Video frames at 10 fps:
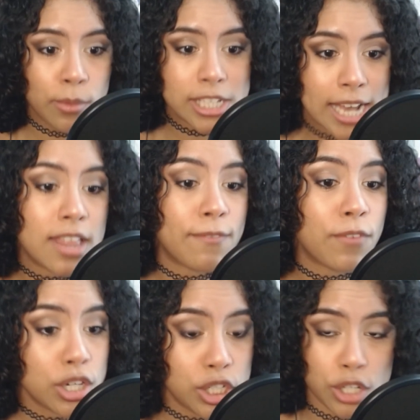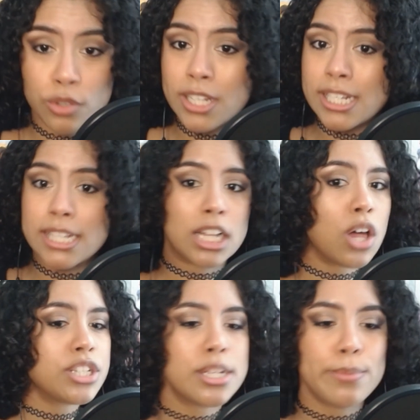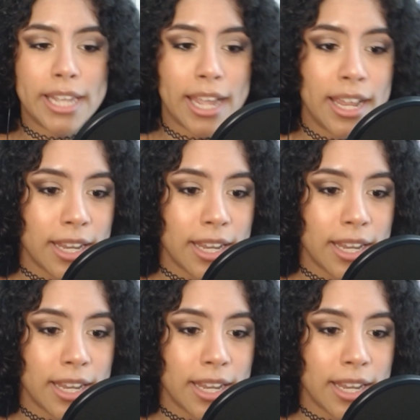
say the first two, this is the closest we get.